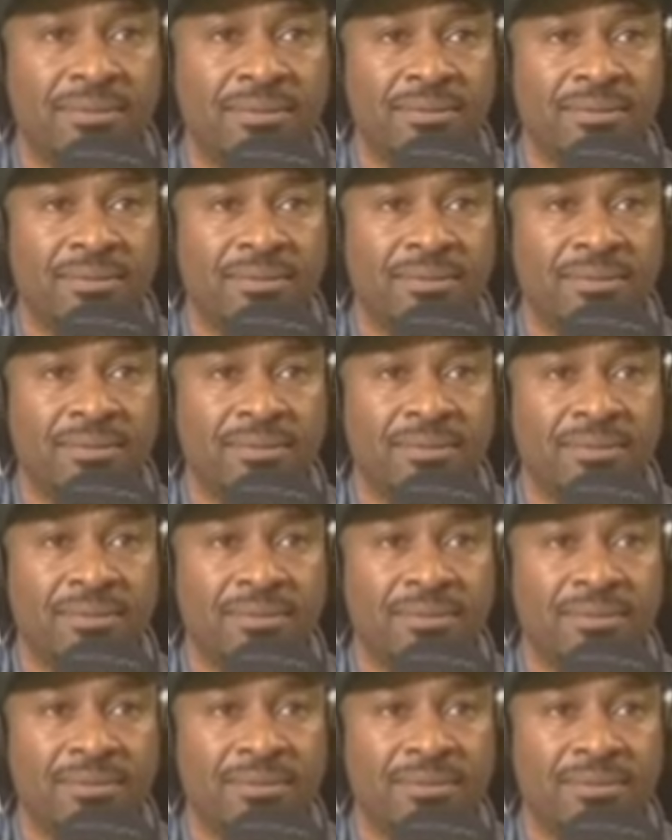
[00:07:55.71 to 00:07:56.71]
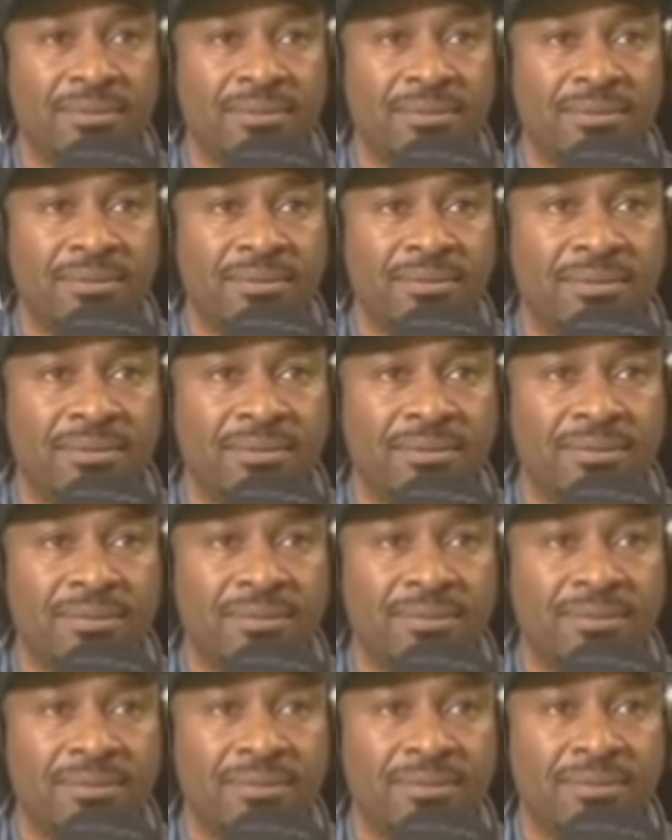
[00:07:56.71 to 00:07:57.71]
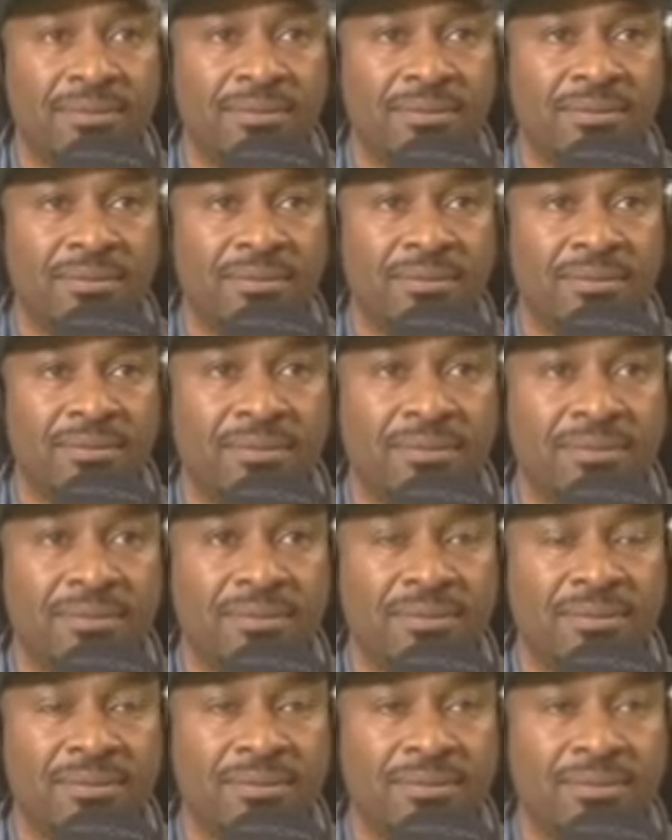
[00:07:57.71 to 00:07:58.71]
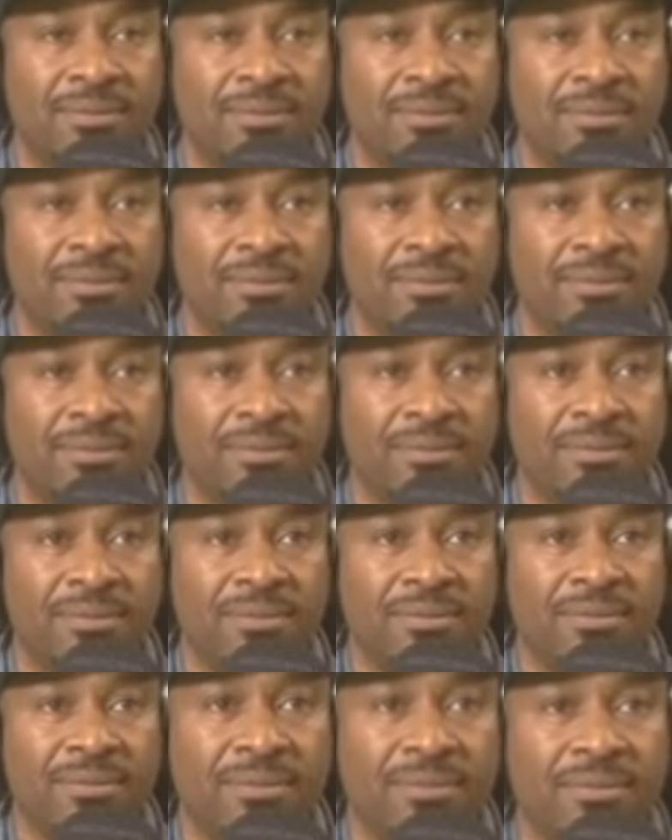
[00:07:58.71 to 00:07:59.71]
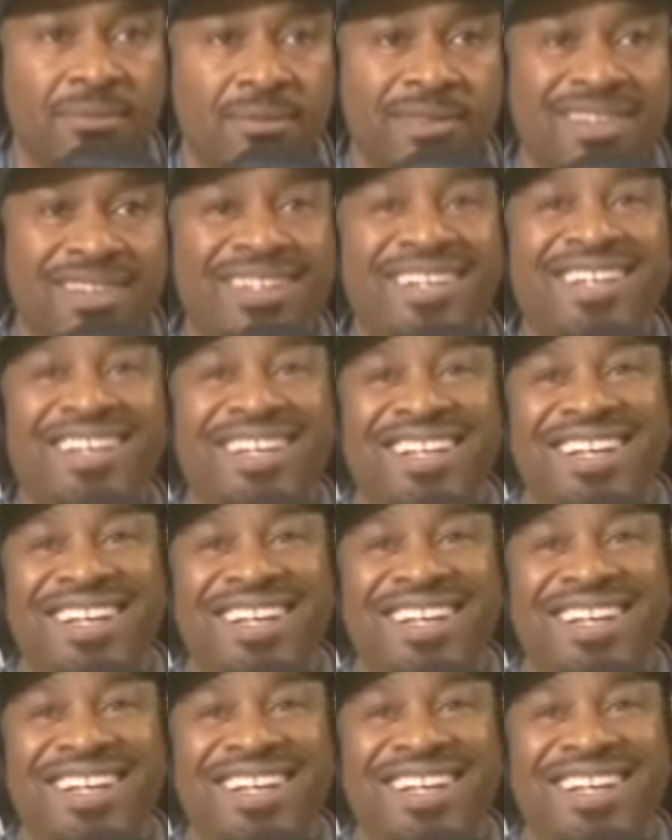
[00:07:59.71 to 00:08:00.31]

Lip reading: This person isn't speaking.